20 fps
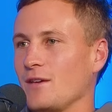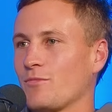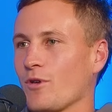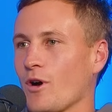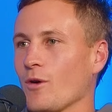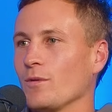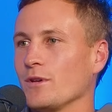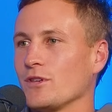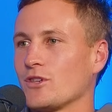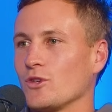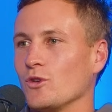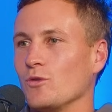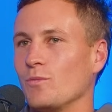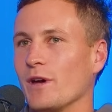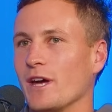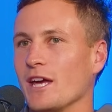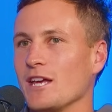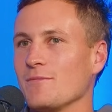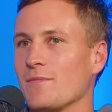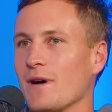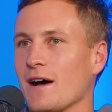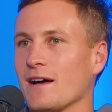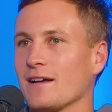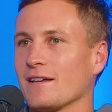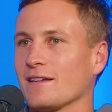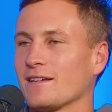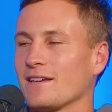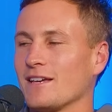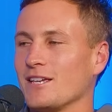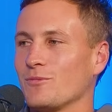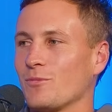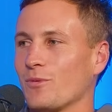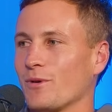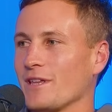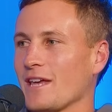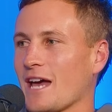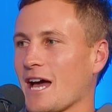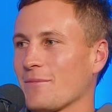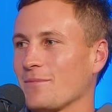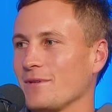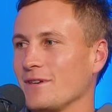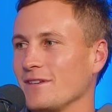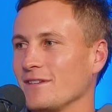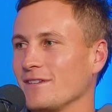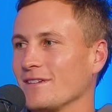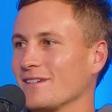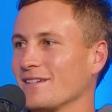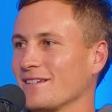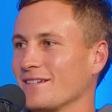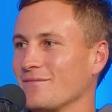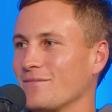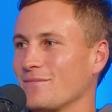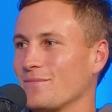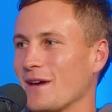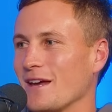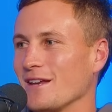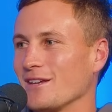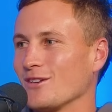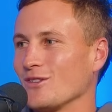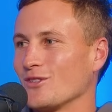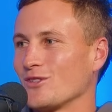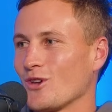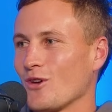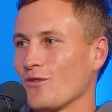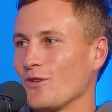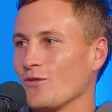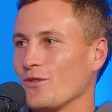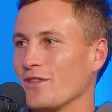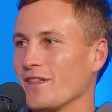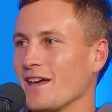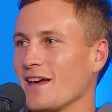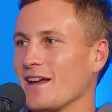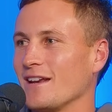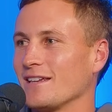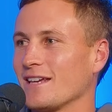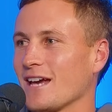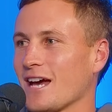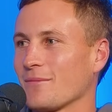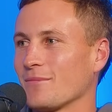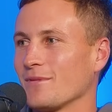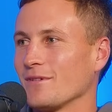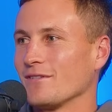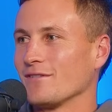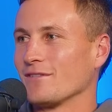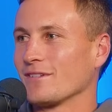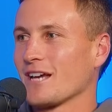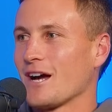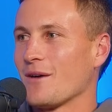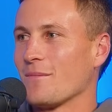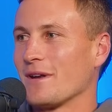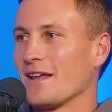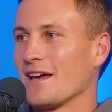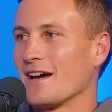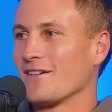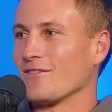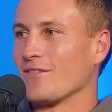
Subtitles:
probably should be, but he's pretty happy being conservative with the handicap and coming out